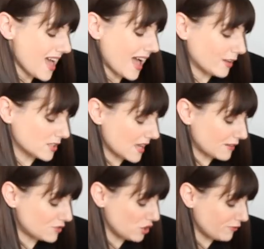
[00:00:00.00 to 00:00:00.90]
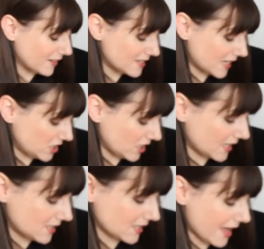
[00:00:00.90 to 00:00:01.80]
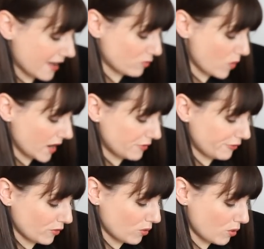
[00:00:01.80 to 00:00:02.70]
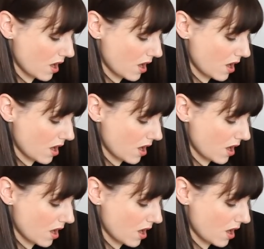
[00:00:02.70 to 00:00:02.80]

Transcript: I also have two foundation kits. I have one for